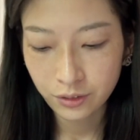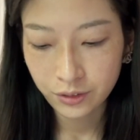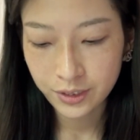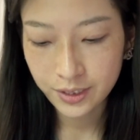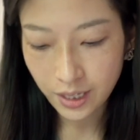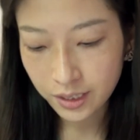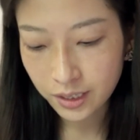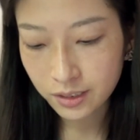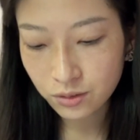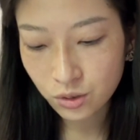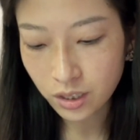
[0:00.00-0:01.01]

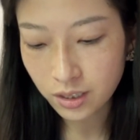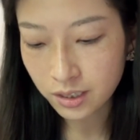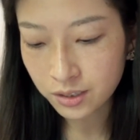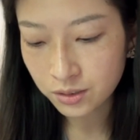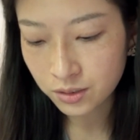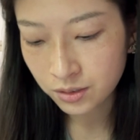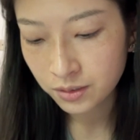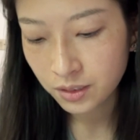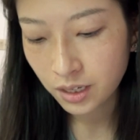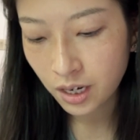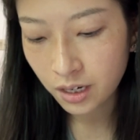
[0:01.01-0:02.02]
Second challenge,
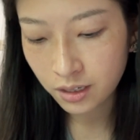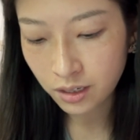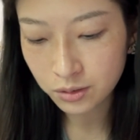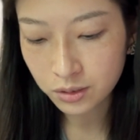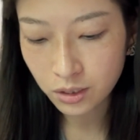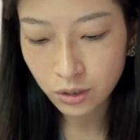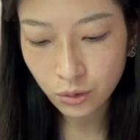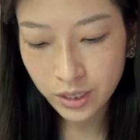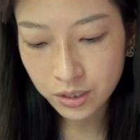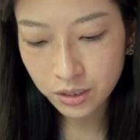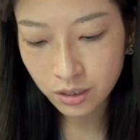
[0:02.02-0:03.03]
in
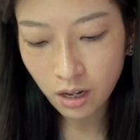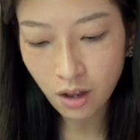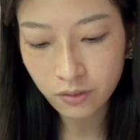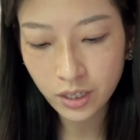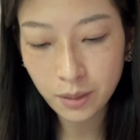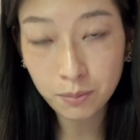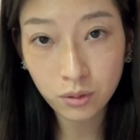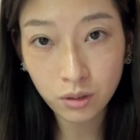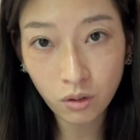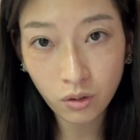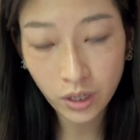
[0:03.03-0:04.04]
consideration of
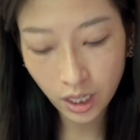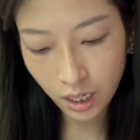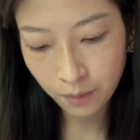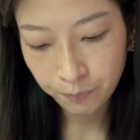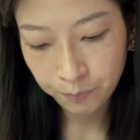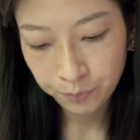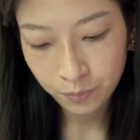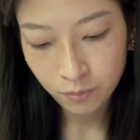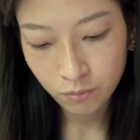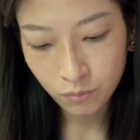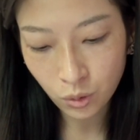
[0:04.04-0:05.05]
employee
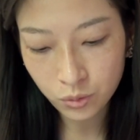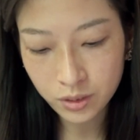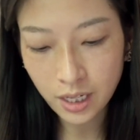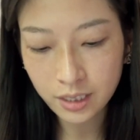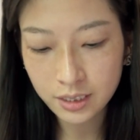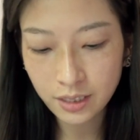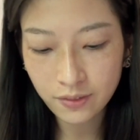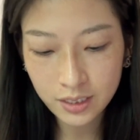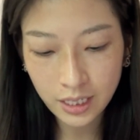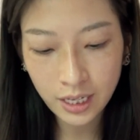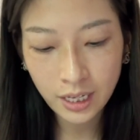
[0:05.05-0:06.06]

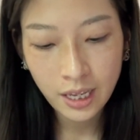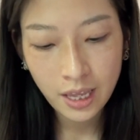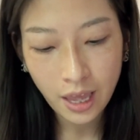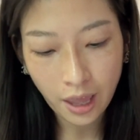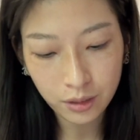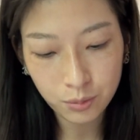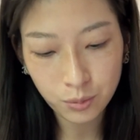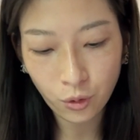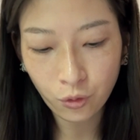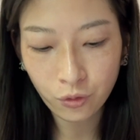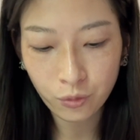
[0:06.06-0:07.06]
productivity and
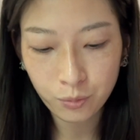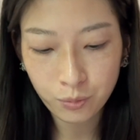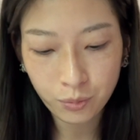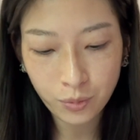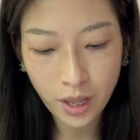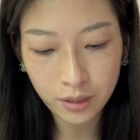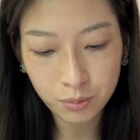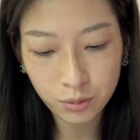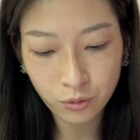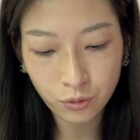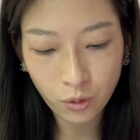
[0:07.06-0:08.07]

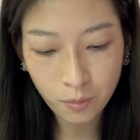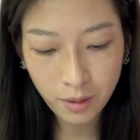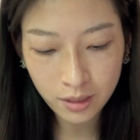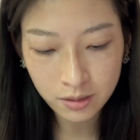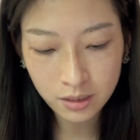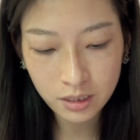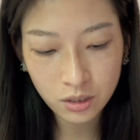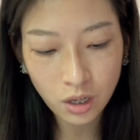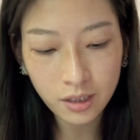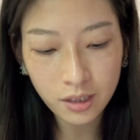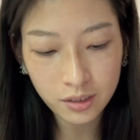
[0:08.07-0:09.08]
performance
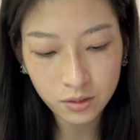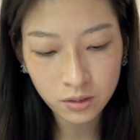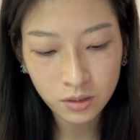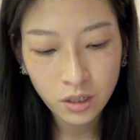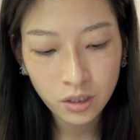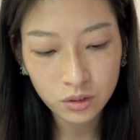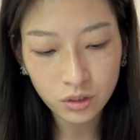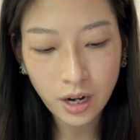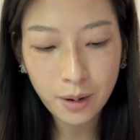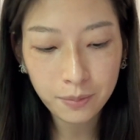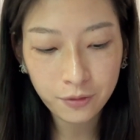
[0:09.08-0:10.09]
challenge,
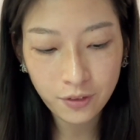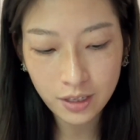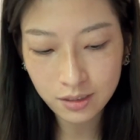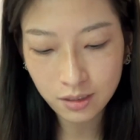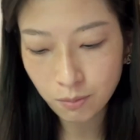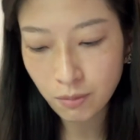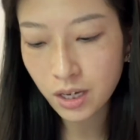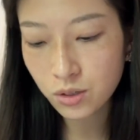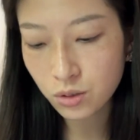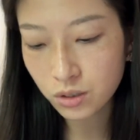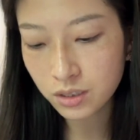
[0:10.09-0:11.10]
Grab faced a
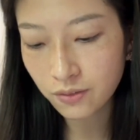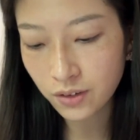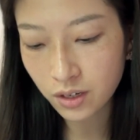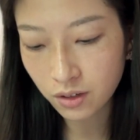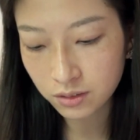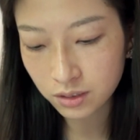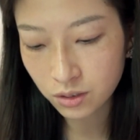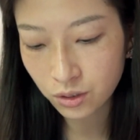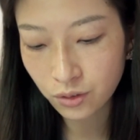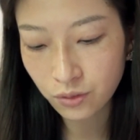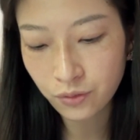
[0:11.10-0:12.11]
major difficult
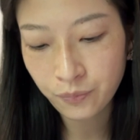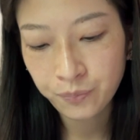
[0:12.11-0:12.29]
curve.